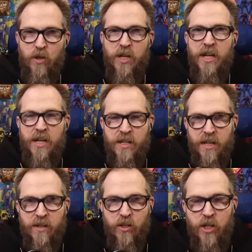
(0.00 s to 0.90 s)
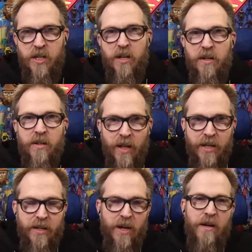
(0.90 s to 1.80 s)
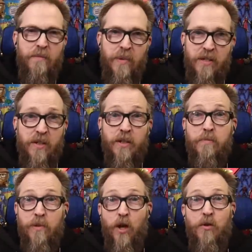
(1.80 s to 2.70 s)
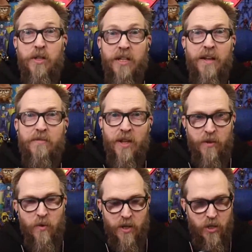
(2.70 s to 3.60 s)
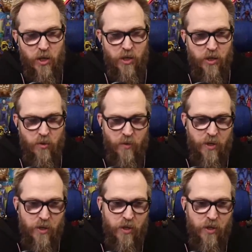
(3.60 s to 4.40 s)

he did she didn't like uh basically blow the lift like when when